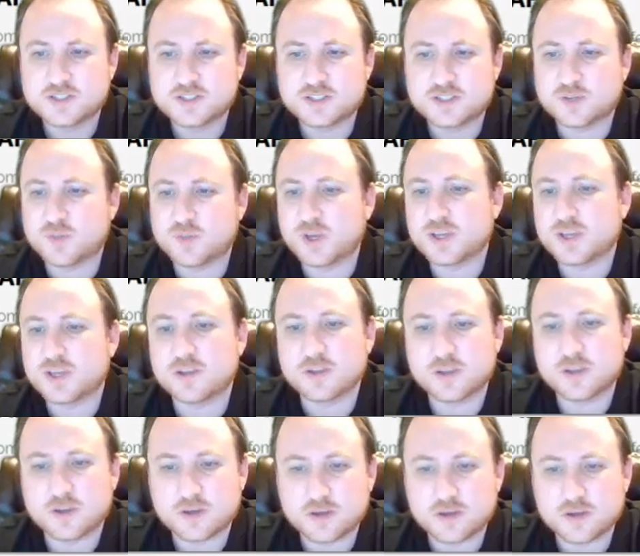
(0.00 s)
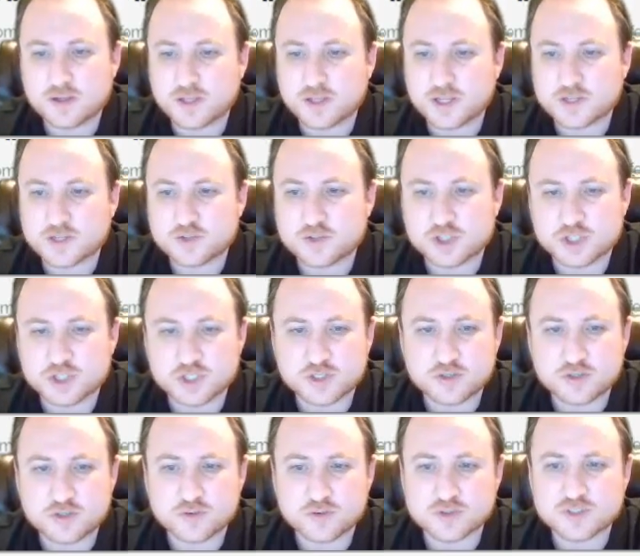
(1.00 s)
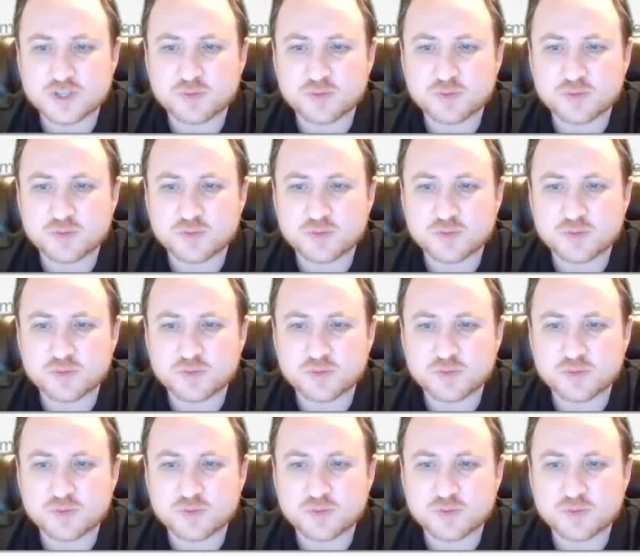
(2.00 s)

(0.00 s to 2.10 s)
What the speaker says: Temecula Electrician or